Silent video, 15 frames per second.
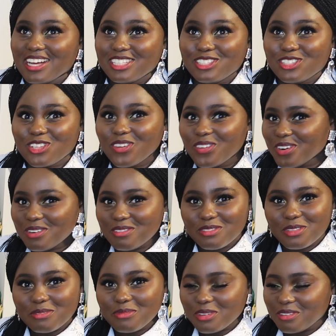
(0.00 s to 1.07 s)
so over
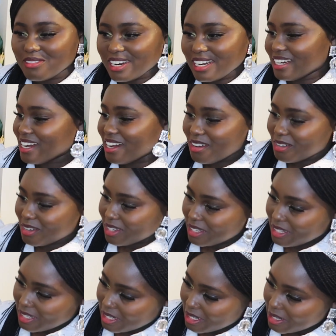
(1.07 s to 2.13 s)
the moon right now.
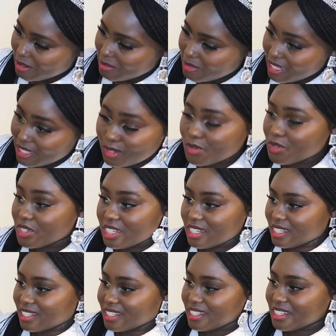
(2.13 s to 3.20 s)
It's
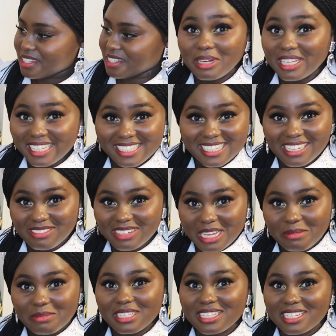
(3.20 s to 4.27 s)
gorgeous. Please leave
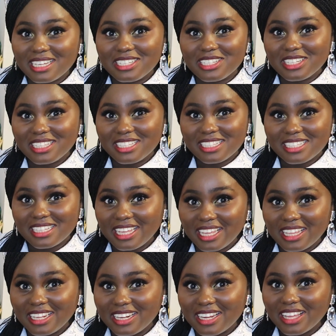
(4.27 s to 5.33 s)
name suggestions
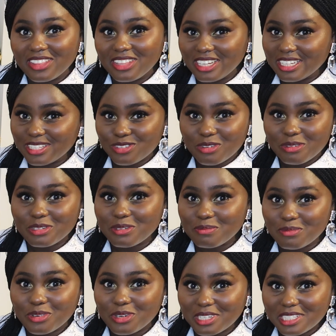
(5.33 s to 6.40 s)
in the description
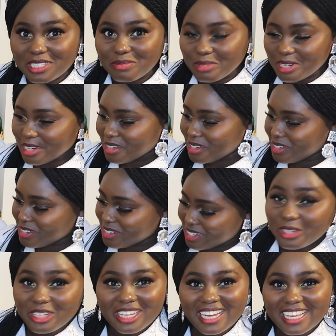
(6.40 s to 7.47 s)
box below.
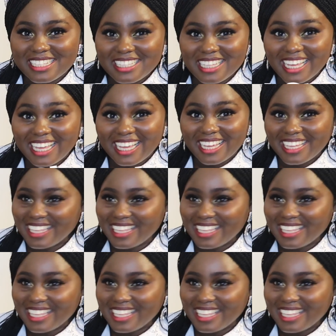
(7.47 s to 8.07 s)
What do you guys think?